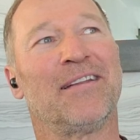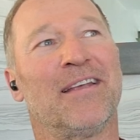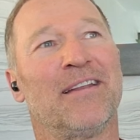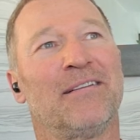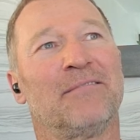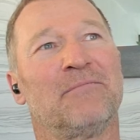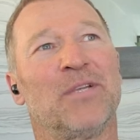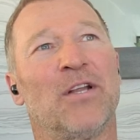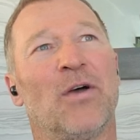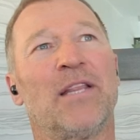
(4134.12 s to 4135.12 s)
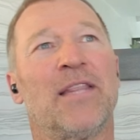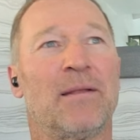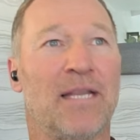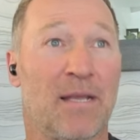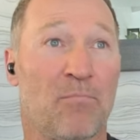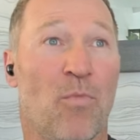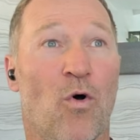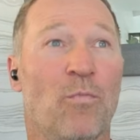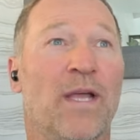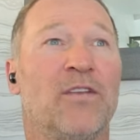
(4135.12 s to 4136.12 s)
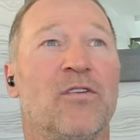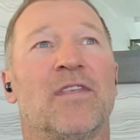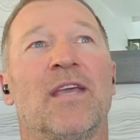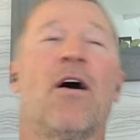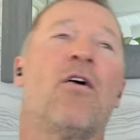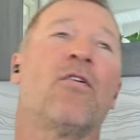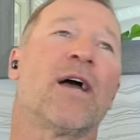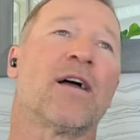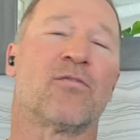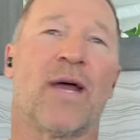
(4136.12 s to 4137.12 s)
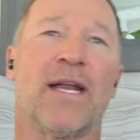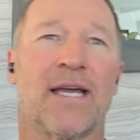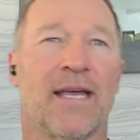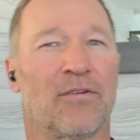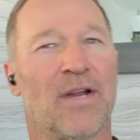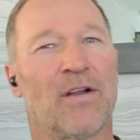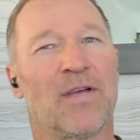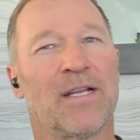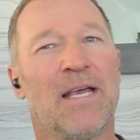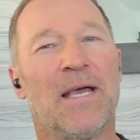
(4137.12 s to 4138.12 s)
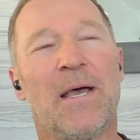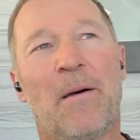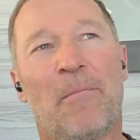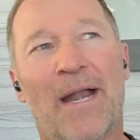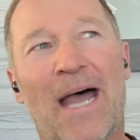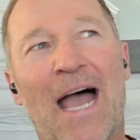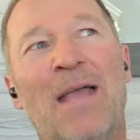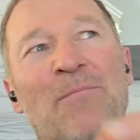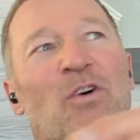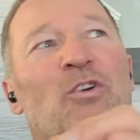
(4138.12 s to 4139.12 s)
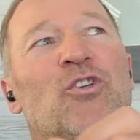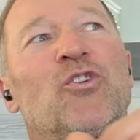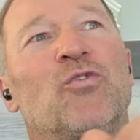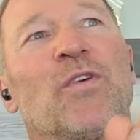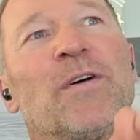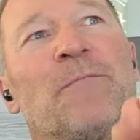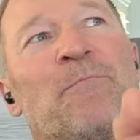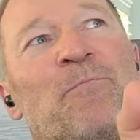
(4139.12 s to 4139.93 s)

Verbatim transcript: but and you know, in the moment you think, oh yeah, great, I got rid of it. But I'm not